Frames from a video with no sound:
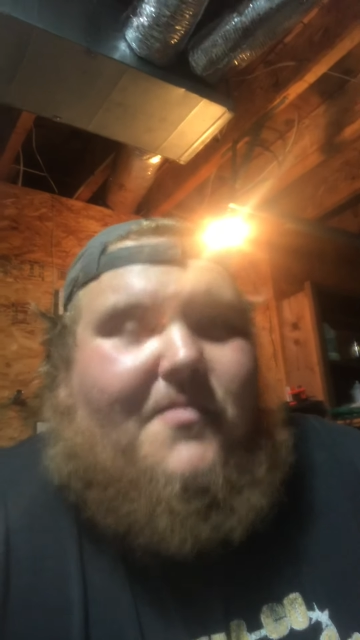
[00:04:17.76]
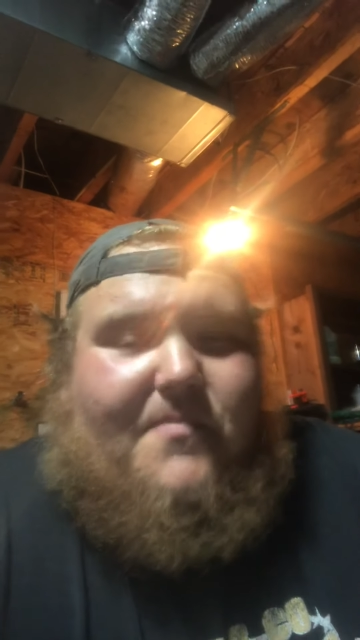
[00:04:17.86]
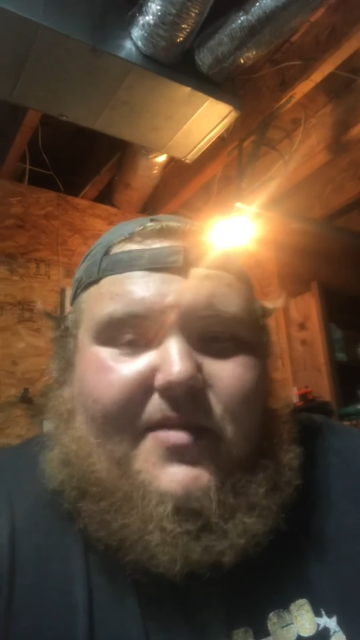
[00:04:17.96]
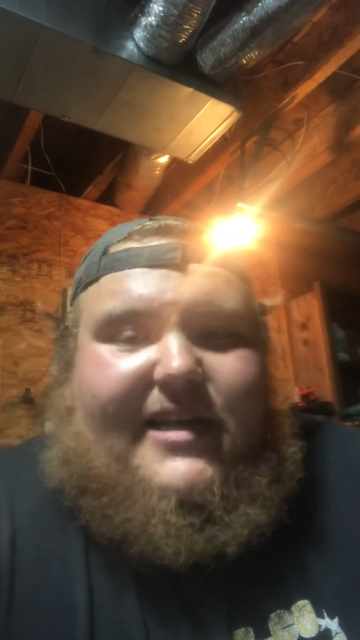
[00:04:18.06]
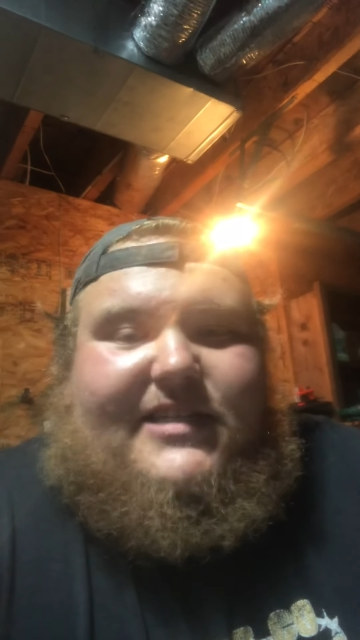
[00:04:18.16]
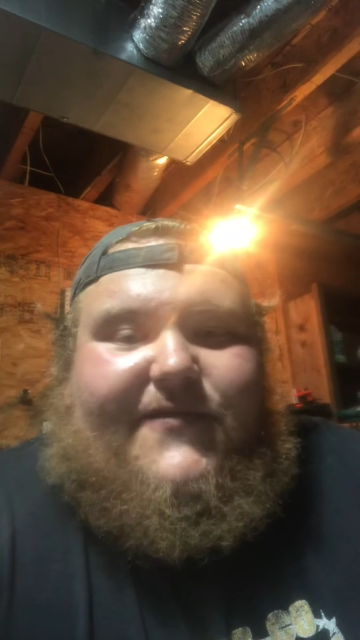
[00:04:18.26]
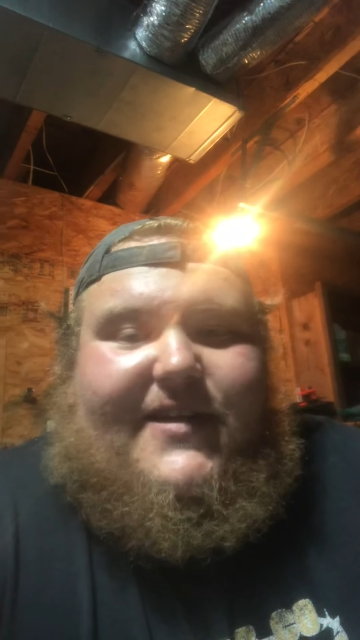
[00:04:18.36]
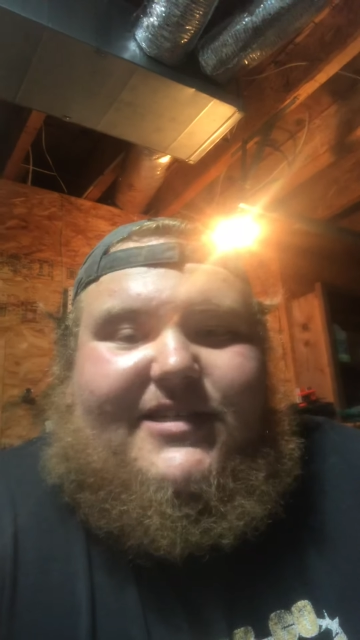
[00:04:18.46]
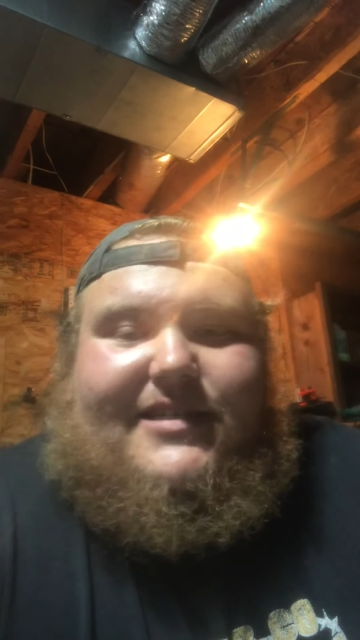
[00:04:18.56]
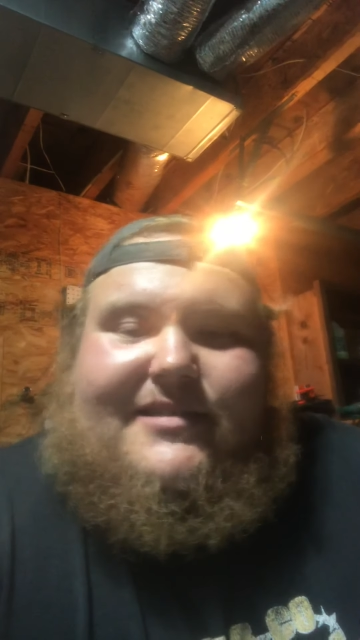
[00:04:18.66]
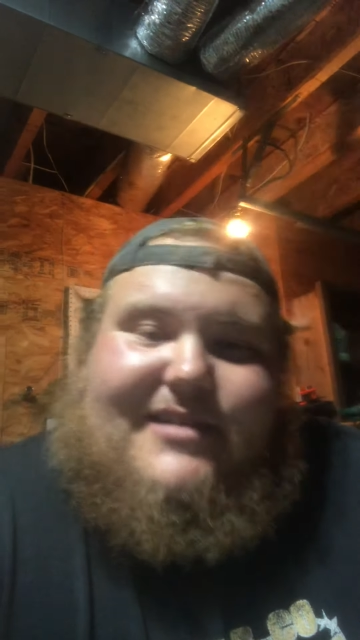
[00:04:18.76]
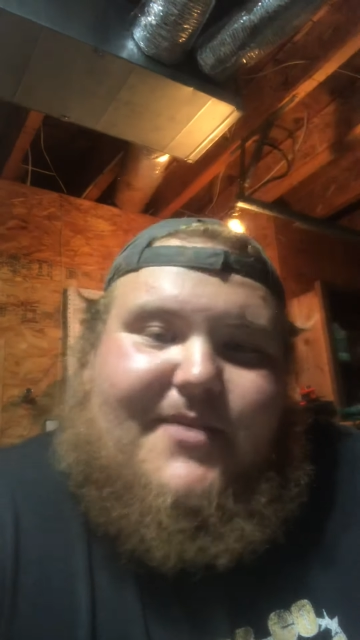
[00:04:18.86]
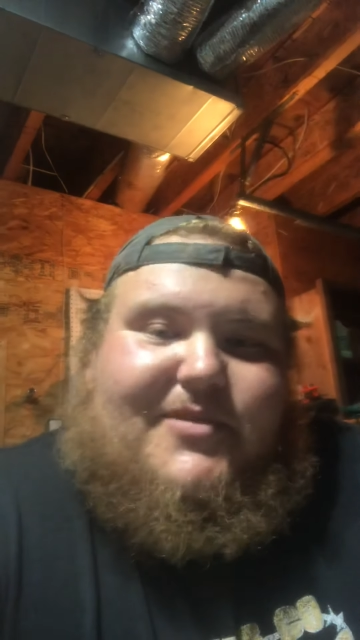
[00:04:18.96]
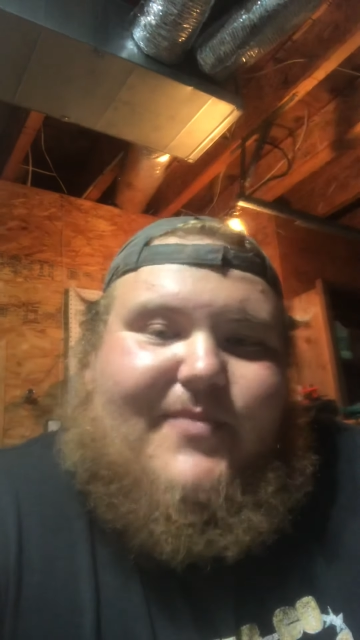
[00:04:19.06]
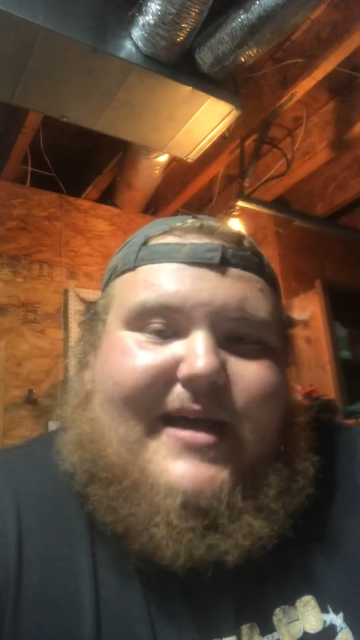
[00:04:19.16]
but it's fishing.
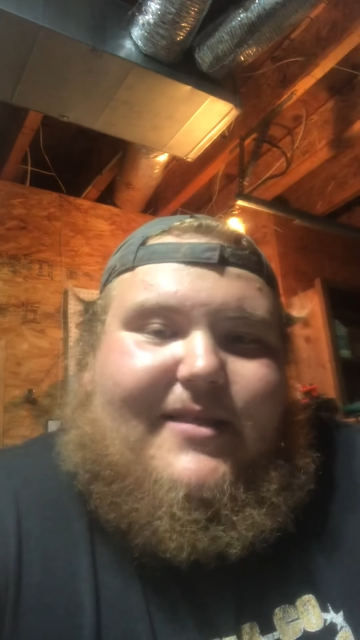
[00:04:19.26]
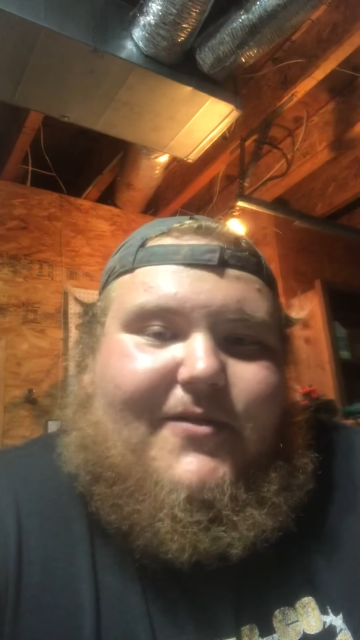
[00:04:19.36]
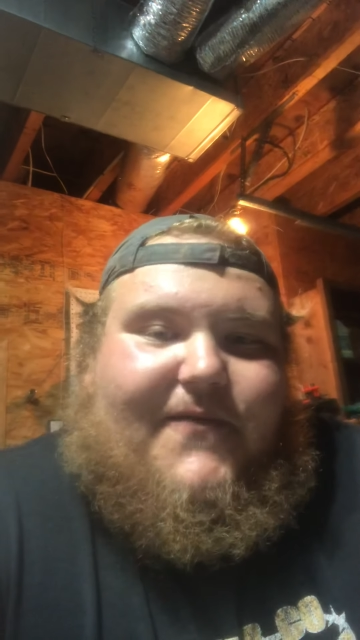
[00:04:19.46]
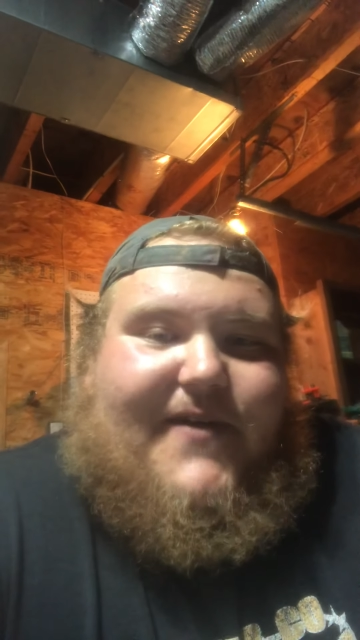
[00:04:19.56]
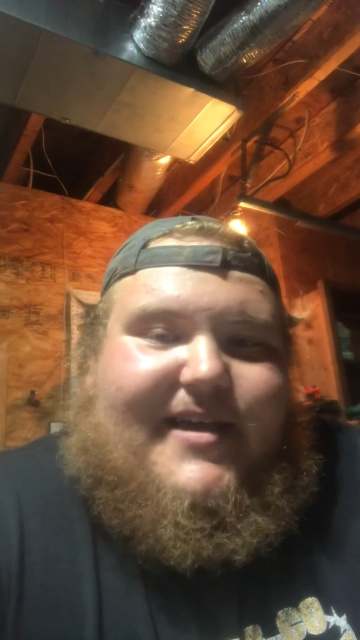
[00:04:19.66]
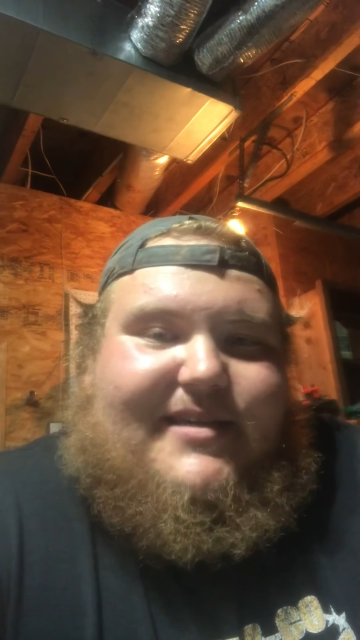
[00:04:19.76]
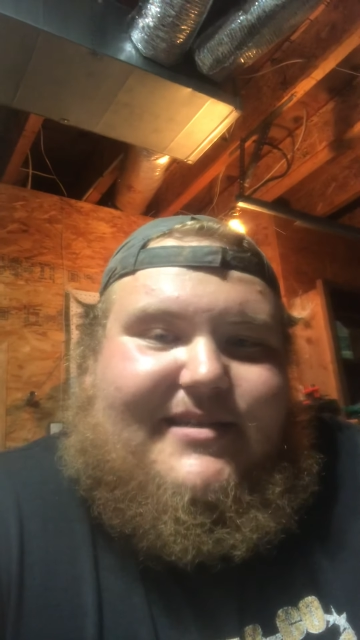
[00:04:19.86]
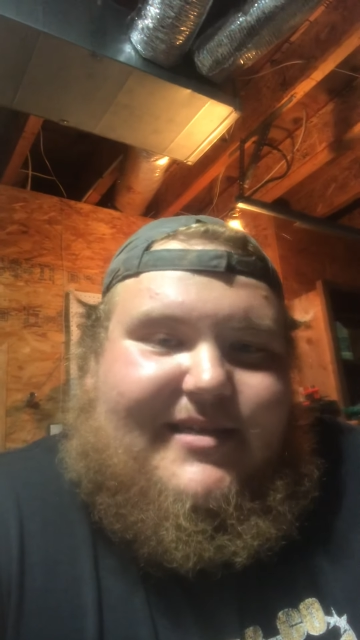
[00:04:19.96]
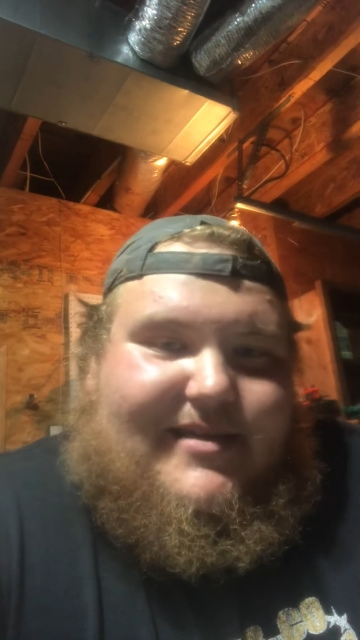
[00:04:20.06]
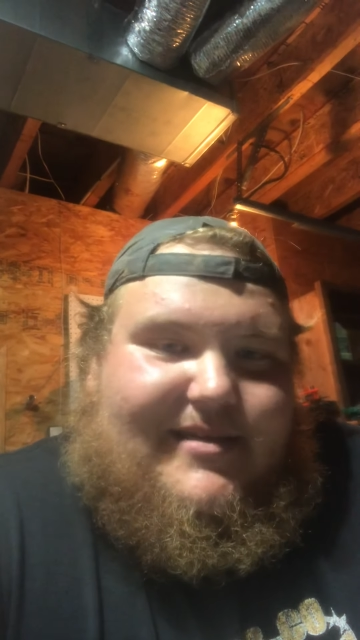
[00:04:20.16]
Keep a smile on your face.